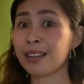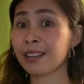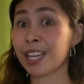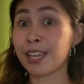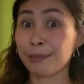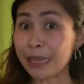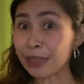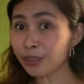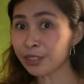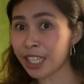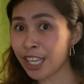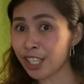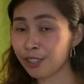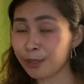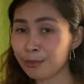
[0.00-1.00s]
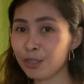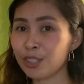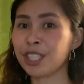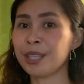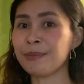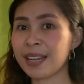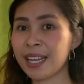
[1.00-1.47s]
kay ba lo, dayon mo,
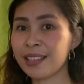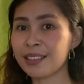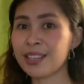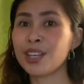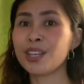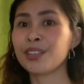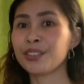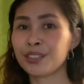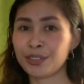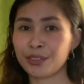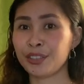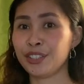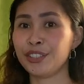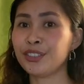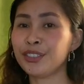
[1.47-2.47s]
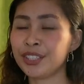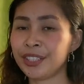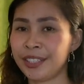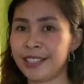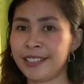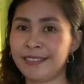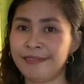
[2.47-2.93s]
di ba? So,
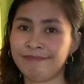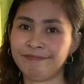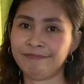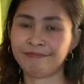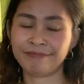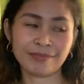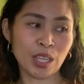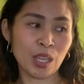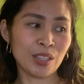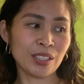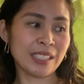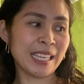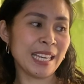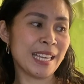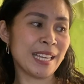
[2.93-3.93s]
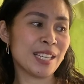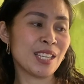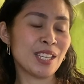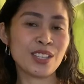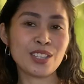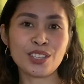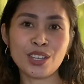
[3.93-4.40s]
yun. Okay.
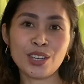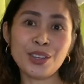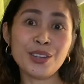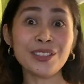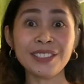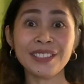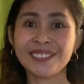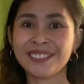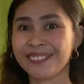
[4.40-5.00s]
So,